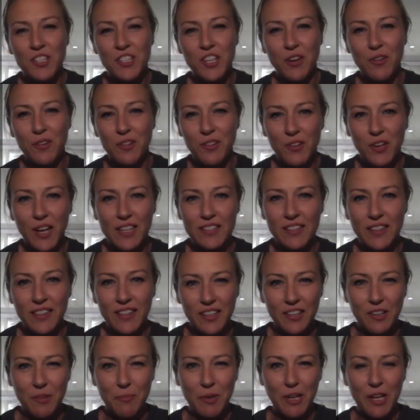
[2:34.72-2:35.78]
to share with you guys a
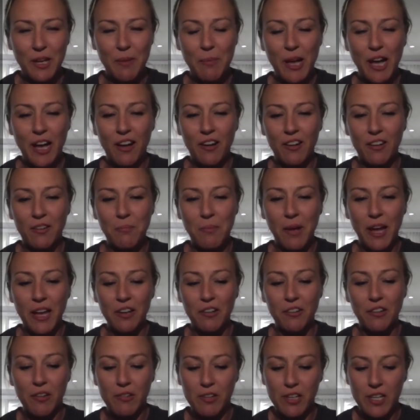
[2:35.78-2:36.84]
little bit about my
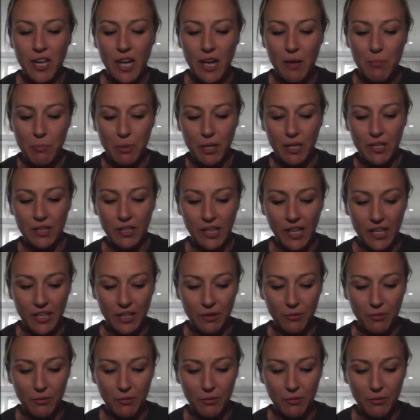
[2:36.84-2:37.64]
growing up and kind